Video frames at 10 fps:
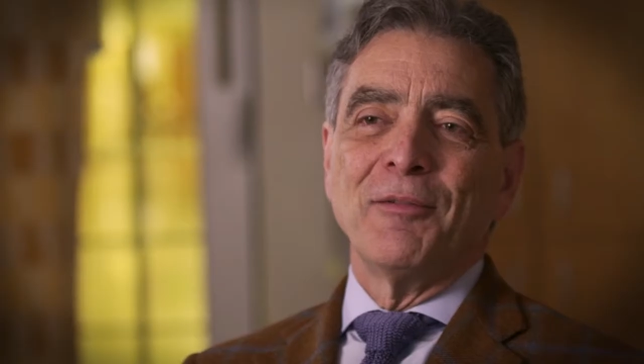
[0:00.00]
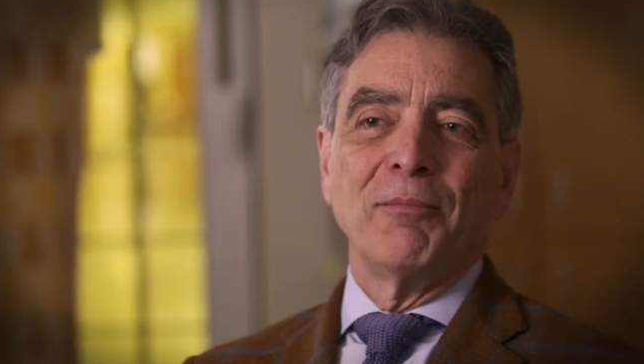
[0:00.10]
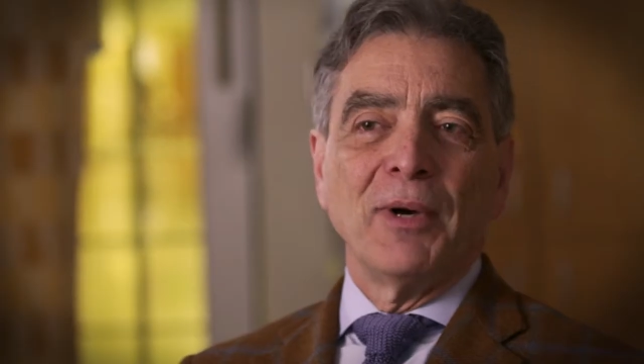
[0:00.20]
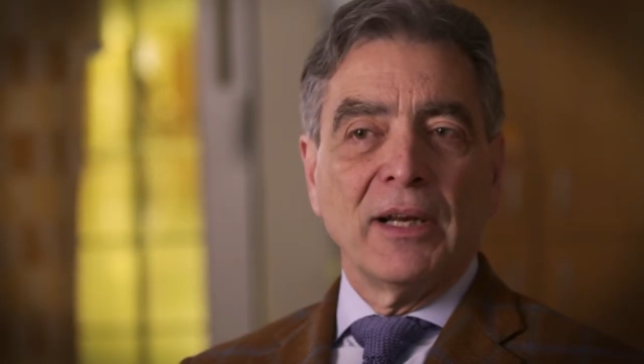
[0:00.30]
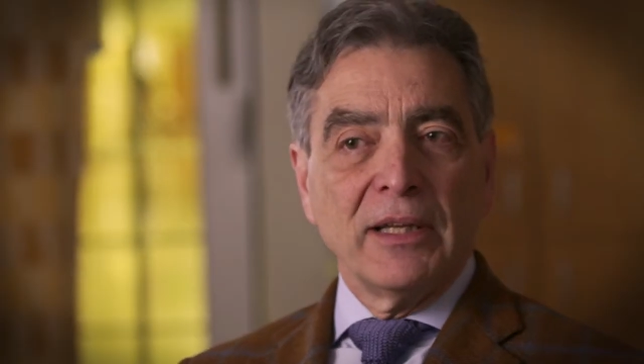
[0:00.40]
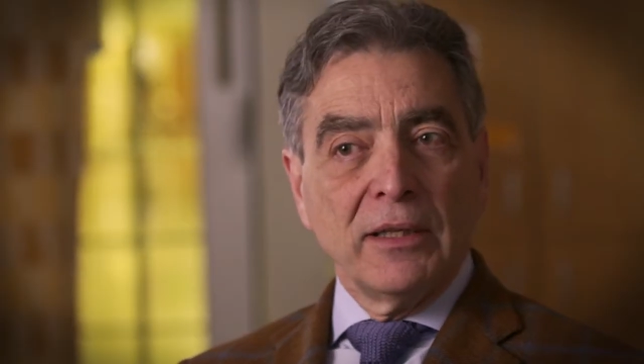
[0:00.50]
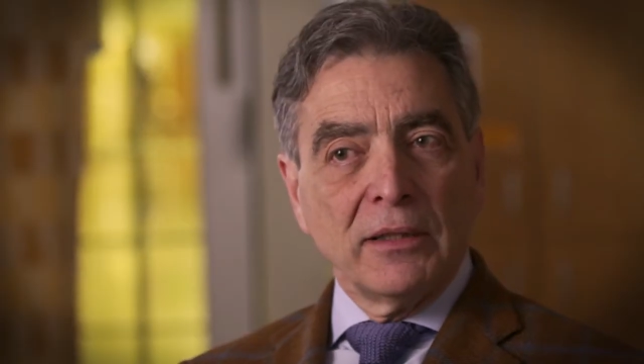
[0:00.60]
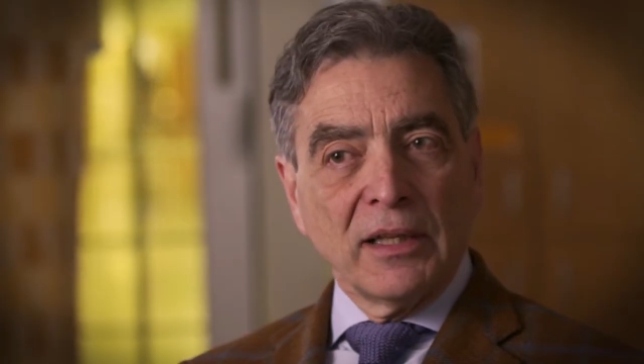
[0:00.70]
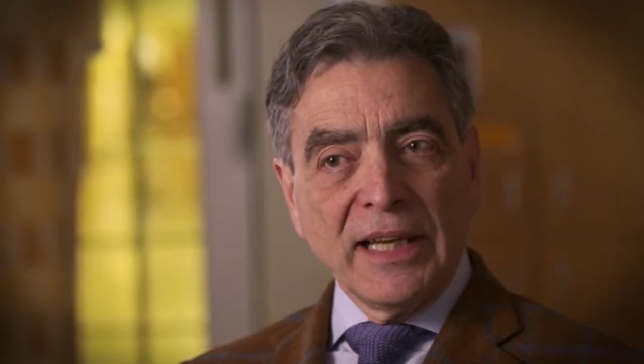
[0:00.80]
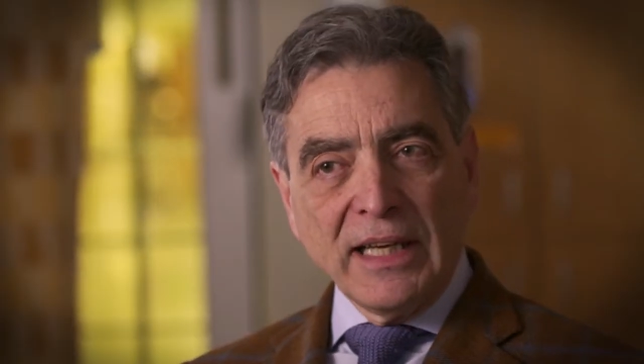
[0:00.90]
But
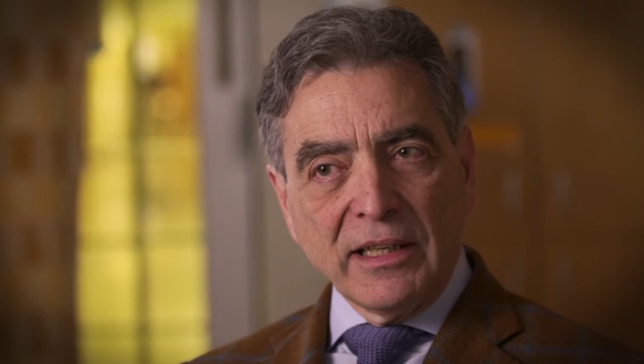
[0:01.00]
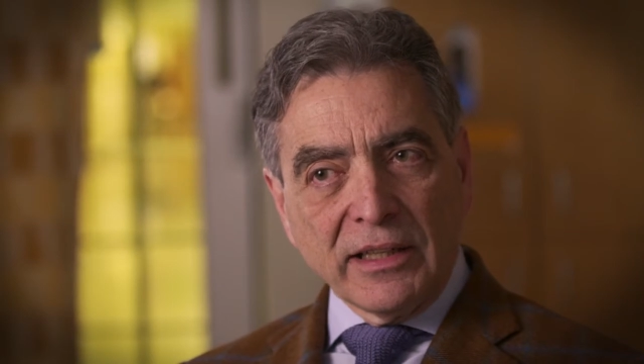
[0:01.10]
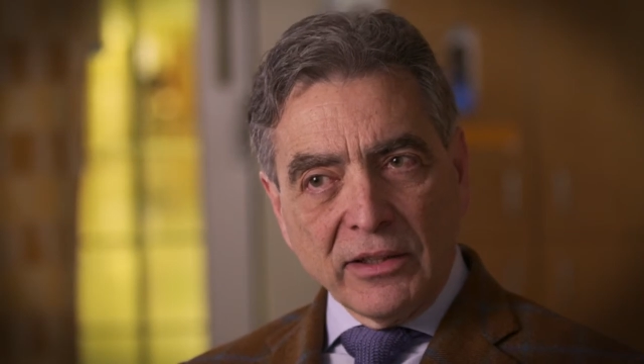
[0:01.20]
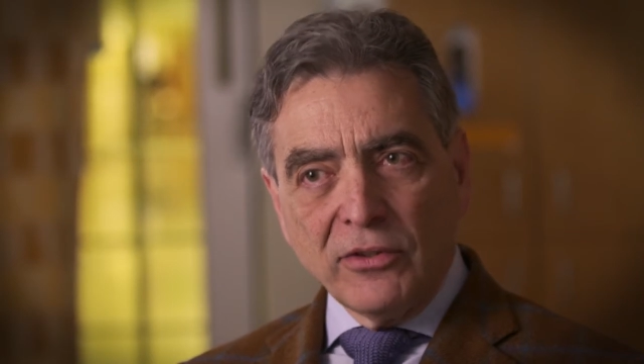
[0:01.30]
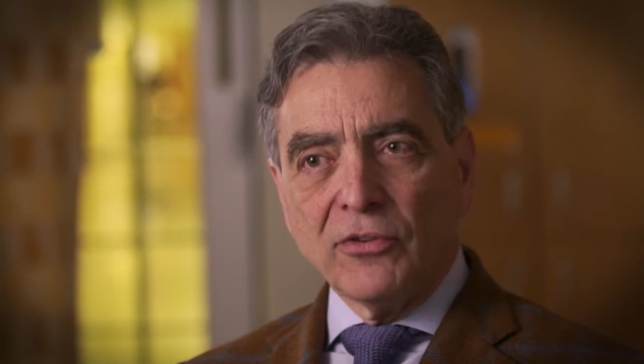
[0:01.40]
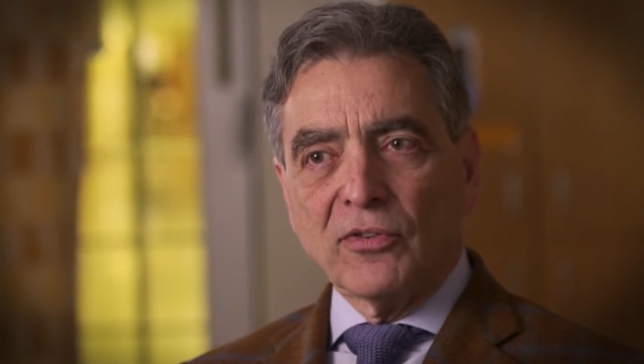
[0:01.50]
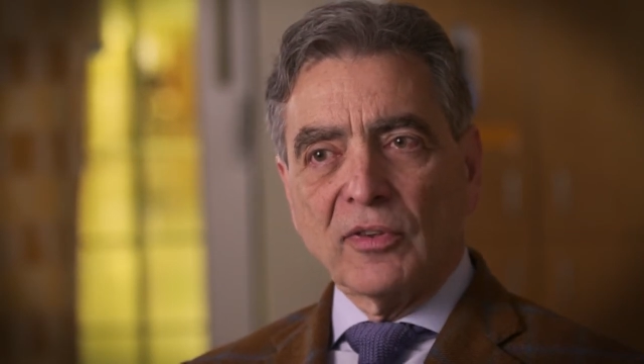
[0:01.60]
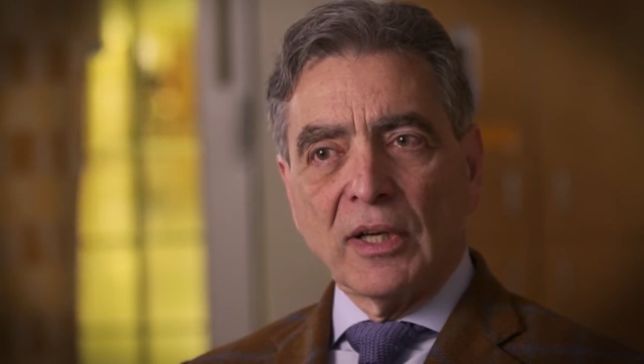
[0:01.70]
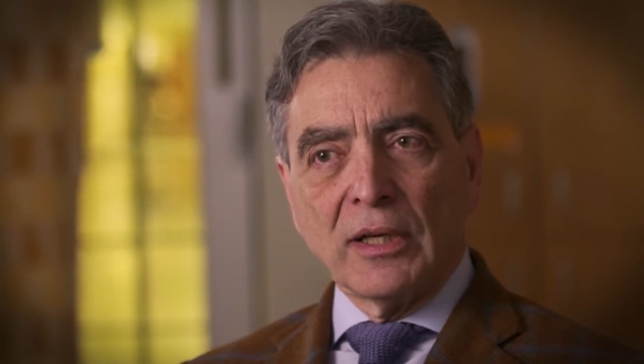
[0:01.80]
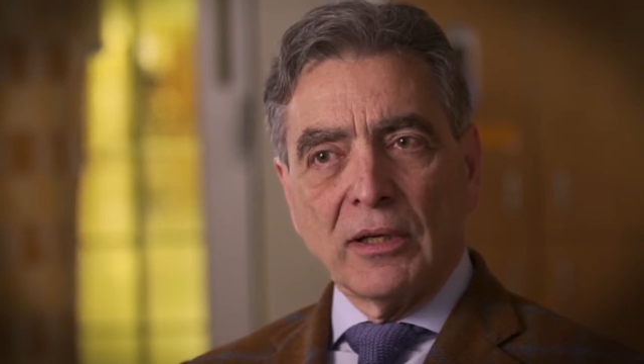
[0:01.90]
in ladies,
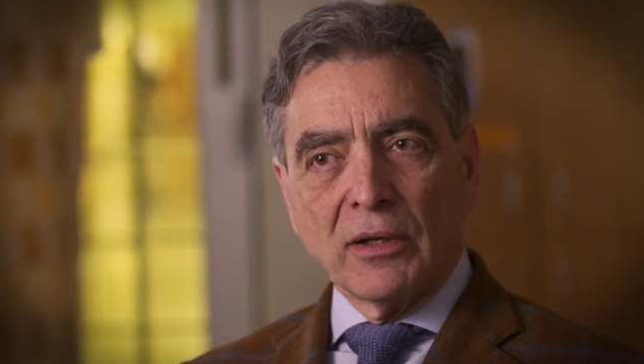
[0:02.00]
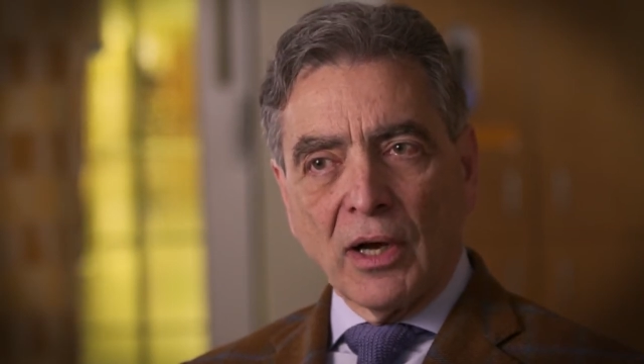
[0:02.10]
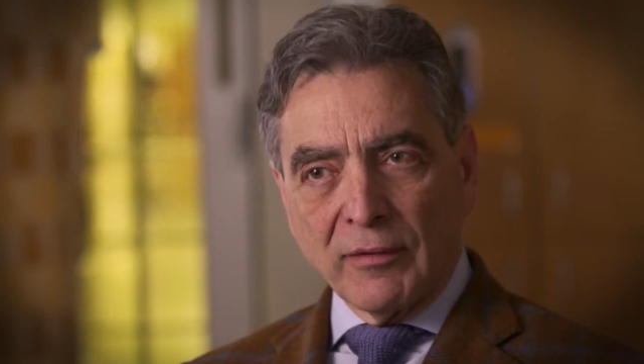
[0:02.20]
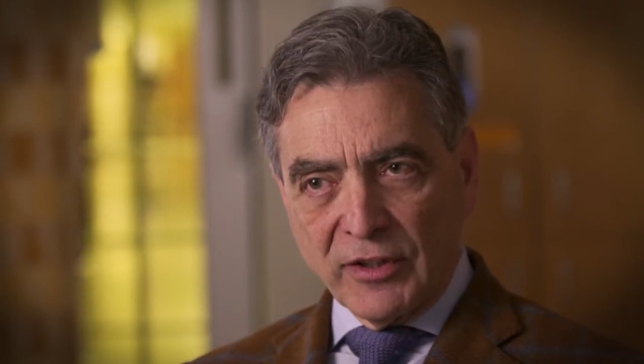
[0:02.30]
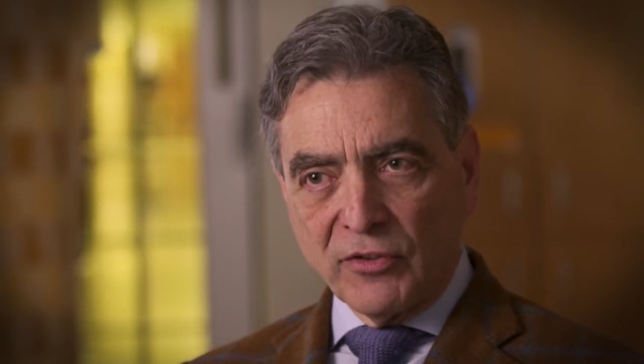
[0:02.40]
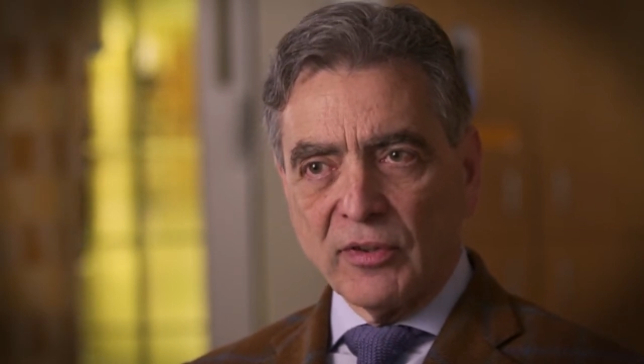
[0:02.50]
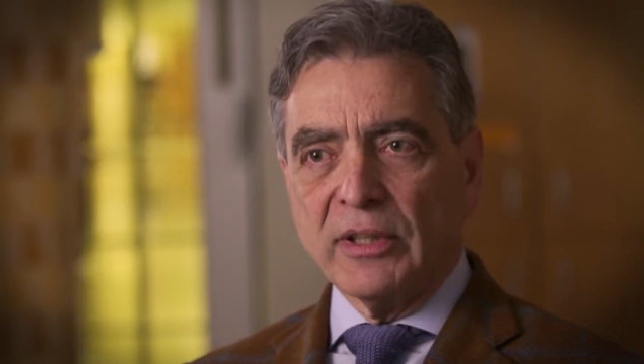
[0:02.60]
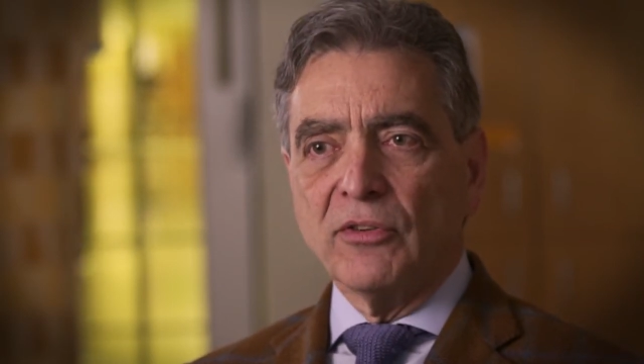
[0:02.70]
obviously,